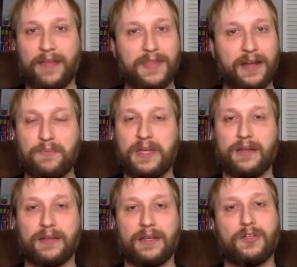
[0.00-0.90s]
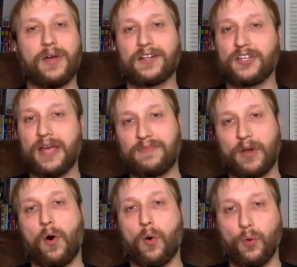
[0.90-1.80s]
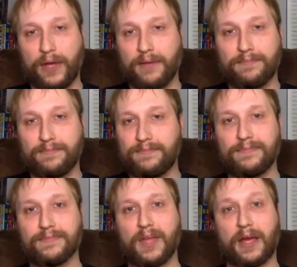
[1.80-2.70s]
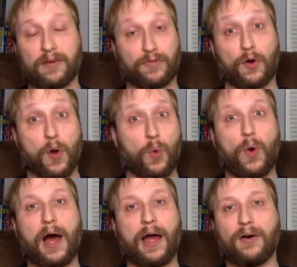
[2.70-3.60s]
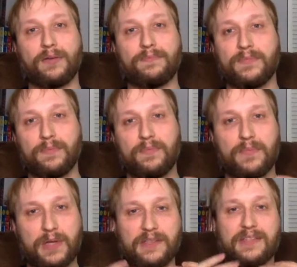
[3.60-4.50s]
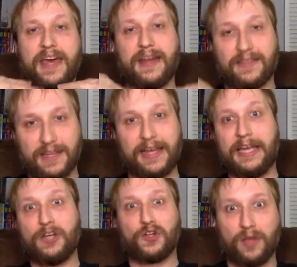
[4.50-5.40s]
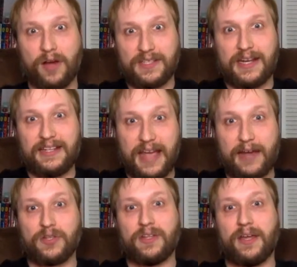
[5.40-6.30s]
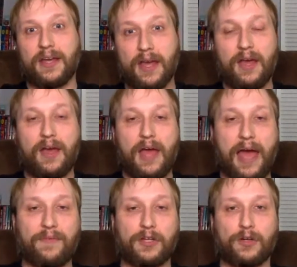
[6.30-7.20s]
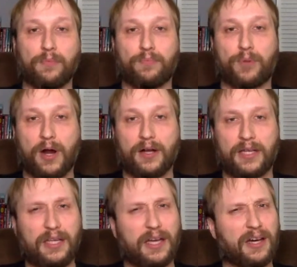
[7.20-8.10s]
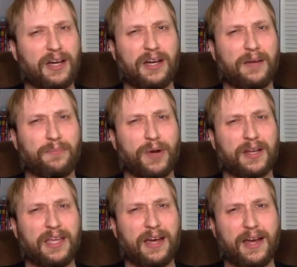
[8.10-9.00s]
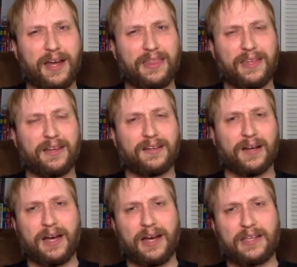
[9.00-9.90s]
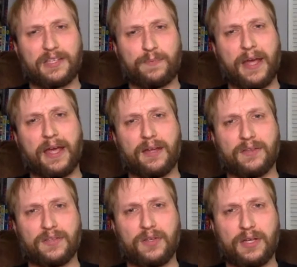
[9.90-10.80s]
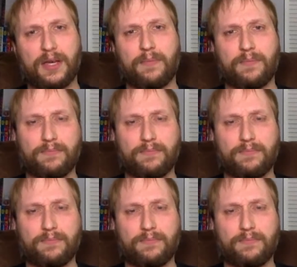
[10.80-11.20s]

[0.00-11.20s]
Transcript: and then immediately you actually have to hold it like for a while because then it's like in your lungs and it's actually like having your bronchia bronchii I think uh, expand so you can get